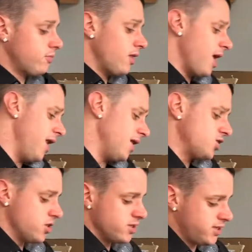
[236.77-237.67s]
And as
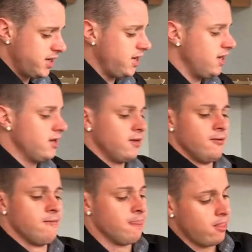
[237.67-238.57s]
you can see,
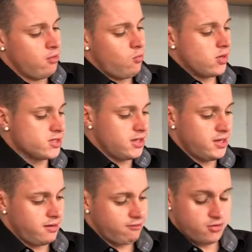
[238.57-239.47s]
once I
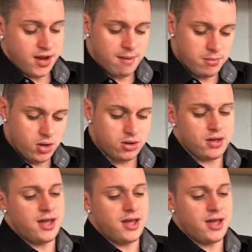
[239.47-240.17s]
did it through that book,